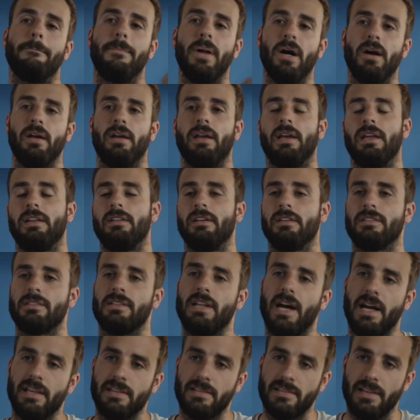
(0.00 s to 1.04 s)
but it does
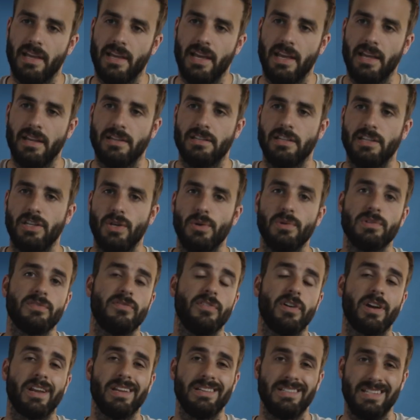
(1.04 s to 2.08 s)
not say to use
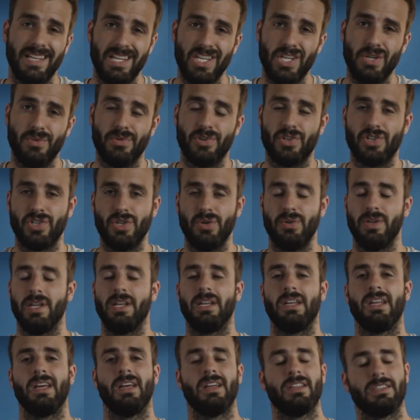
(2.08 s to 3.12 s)
for continuous
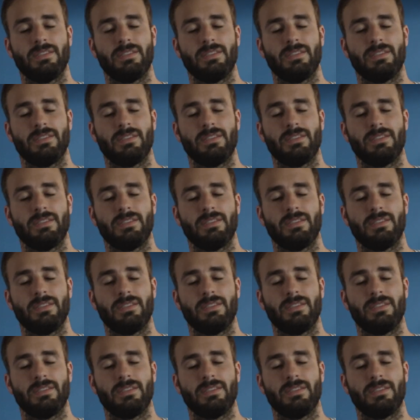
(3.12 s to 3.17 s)
shooting.